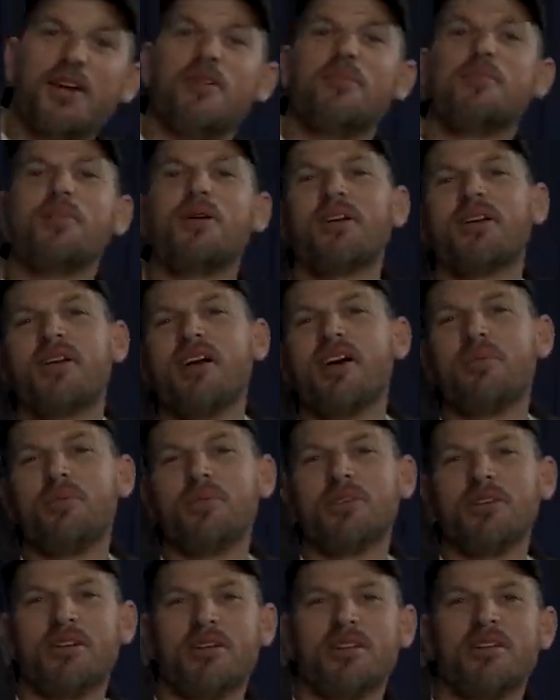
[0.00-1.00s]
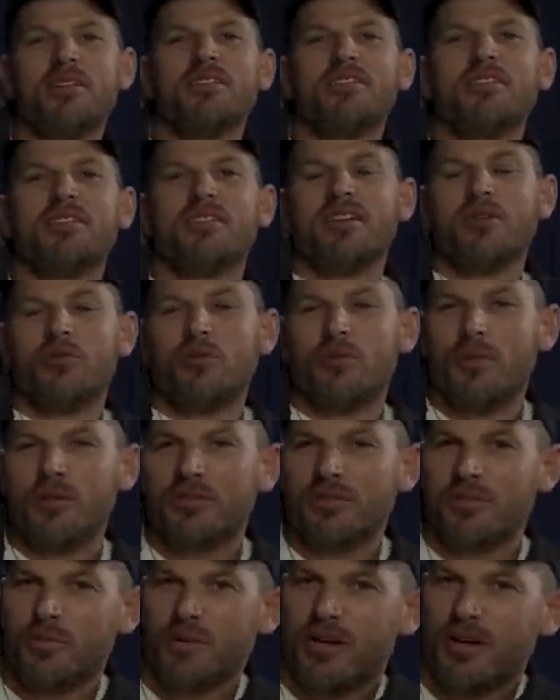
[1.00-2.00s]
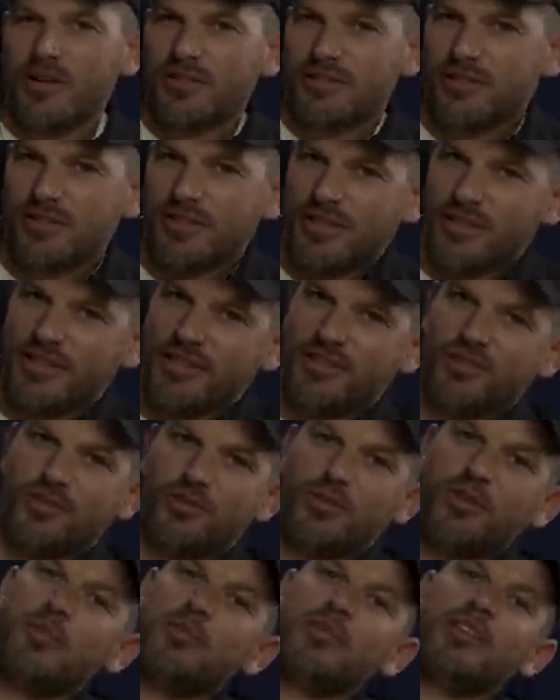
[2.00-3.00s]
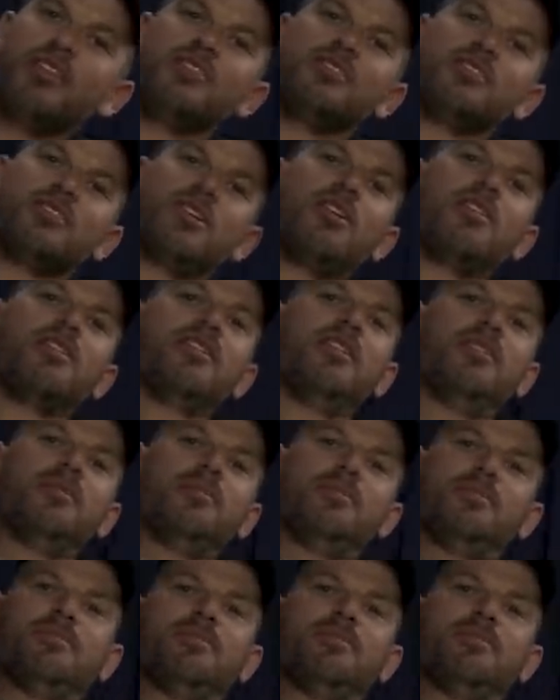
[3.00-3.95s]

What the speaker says: I'm Mark Appleyard, and we're about to watch Extremely Sorry,